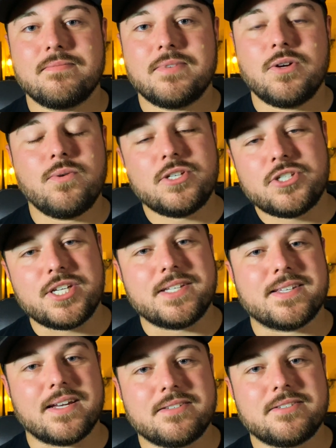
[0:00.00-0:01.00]
who is
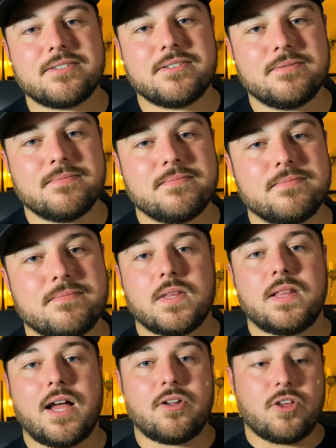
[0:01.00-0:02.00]
Jesus?
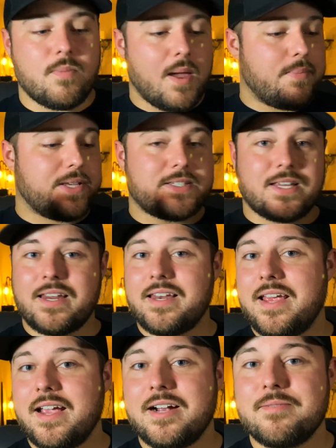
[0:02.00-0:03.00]
Now, you may be sitting
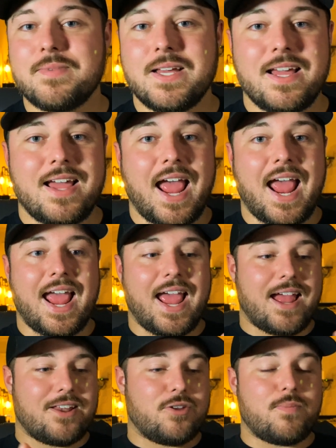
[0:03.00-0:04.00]
here
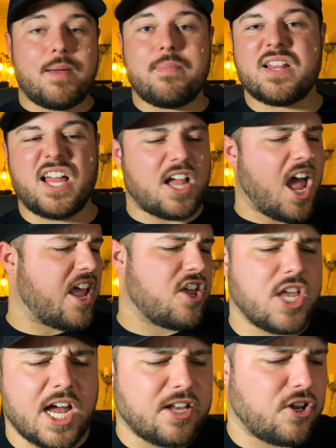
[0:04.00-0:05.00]
and you may be like, hey,
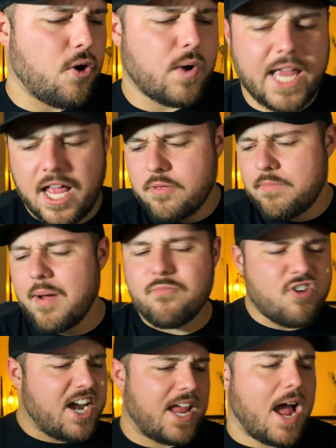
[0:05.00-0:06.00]
yeah, you know, Caleb, I'm
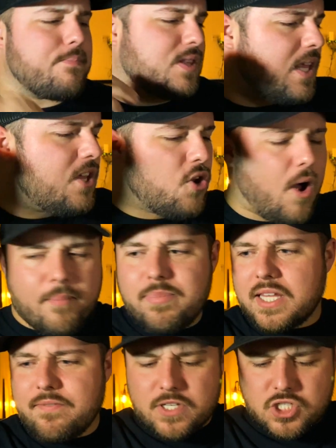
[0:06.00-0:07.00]
ready. I
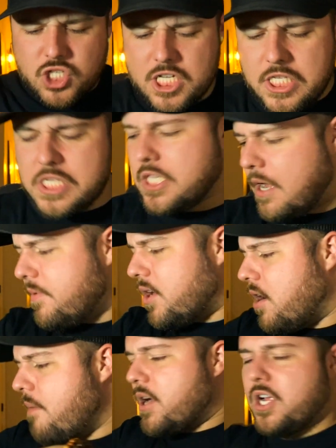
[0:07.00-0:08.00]
believe in Jesus. I'm
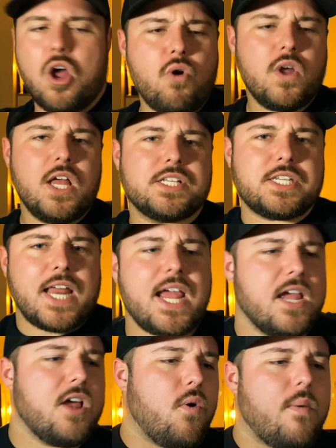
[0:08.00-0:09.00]
gonna go
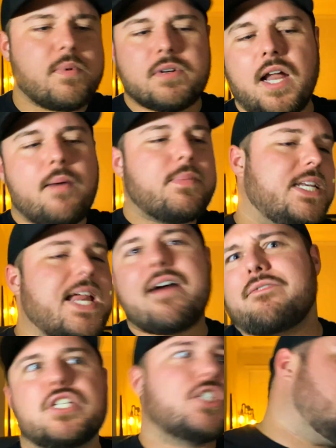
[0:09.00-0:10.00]
today. I'm gonna die
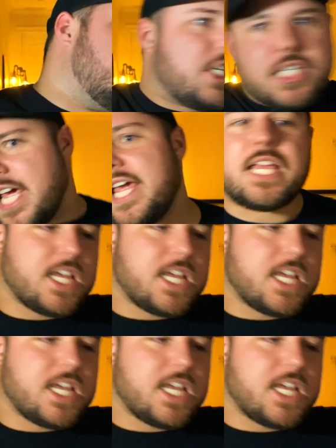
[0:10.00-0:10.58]
for Jesus today.